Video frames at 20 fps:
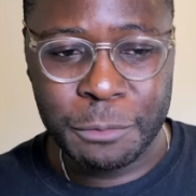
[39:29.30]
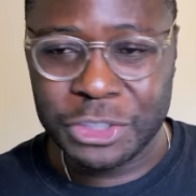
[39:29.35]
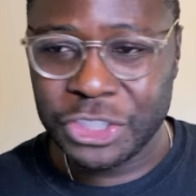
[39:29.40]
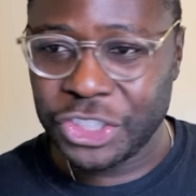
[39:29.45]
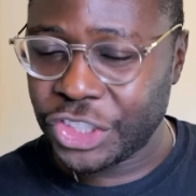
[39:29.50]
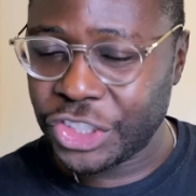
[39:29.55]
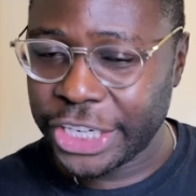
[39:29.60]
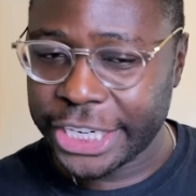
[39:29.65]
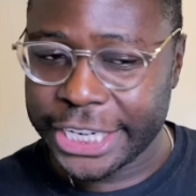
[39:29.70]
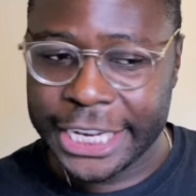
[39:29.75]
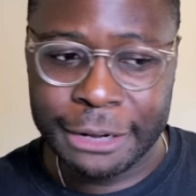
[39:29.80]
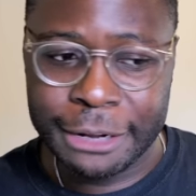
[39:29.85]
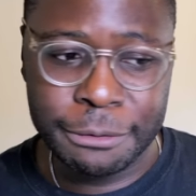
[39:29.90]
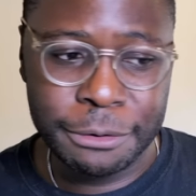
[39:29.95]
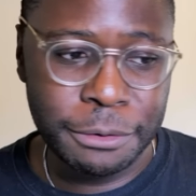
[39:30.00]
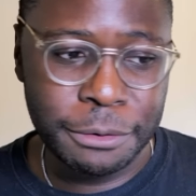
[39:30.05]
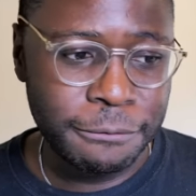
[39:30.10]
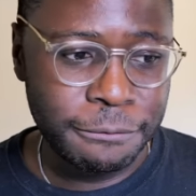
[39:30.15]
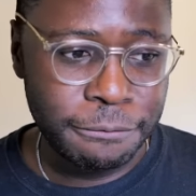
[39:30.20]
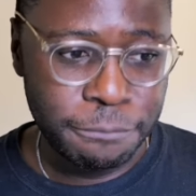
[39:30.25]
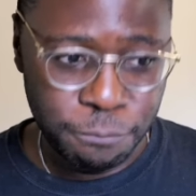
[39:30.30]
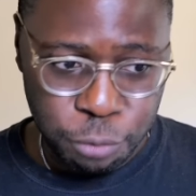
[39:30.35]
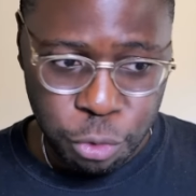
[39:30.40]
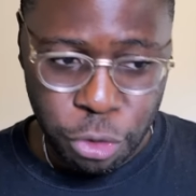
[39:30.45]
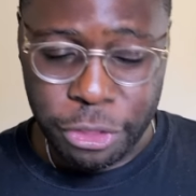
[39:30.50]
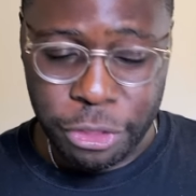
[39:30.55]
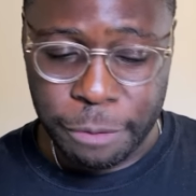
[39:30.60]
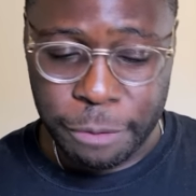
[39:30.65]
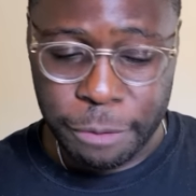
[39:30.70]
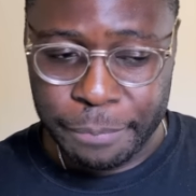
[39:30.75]
When you check out
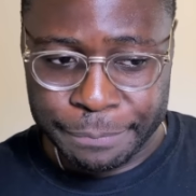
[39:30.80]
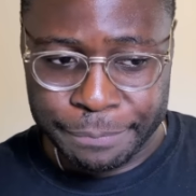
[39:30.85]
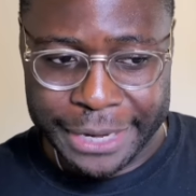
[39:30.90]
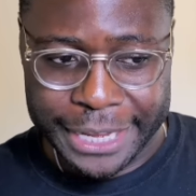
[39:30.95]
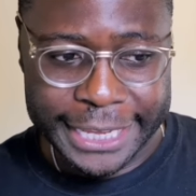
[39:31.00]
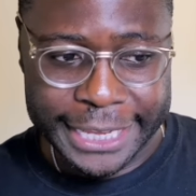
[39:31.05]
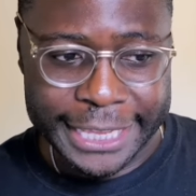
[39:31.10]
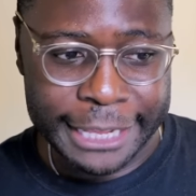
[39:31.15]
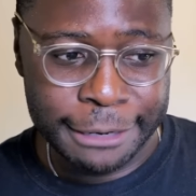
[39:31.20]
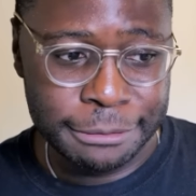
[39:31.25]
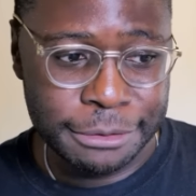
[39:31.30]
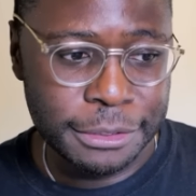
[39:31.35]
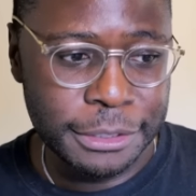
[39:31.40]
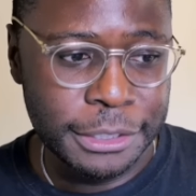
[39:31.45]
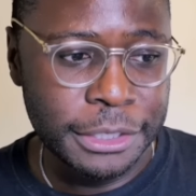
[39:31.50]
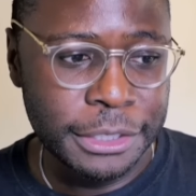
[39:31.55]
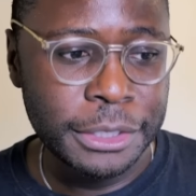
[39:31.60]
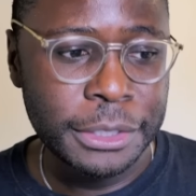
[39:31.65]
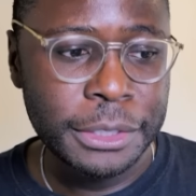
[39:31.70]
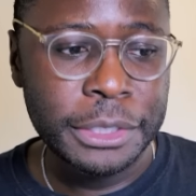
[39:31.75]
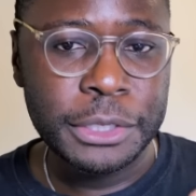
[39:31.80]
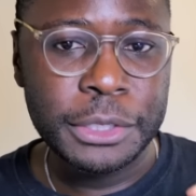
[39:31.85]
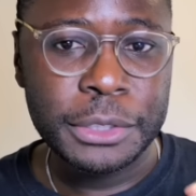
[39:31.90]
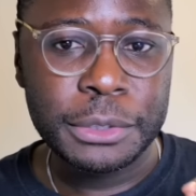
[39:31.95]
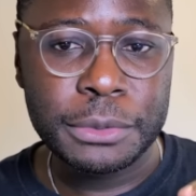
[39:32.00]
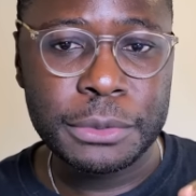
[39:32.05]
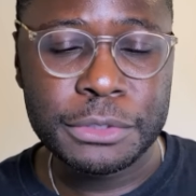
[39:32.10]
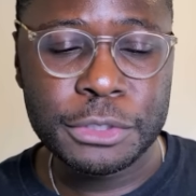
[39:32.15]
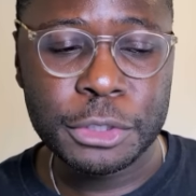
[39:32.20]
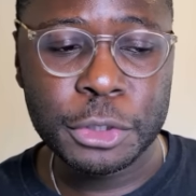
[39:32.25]
for the paid accounts,
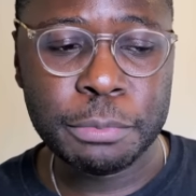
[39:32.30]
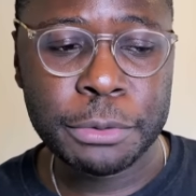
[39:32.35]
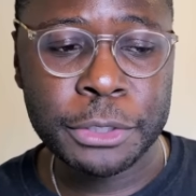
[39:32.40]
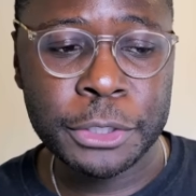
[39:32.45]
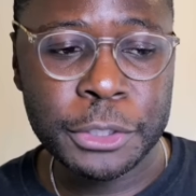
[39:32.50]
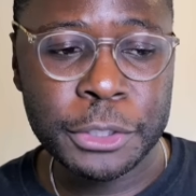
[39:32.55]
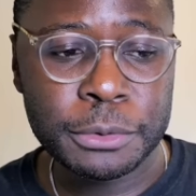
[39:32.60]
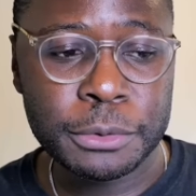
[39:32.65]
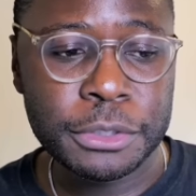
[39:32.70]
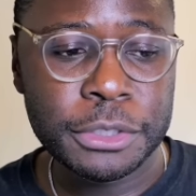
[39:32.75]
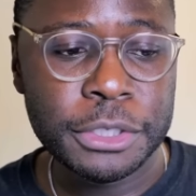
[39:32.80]
use the coupon code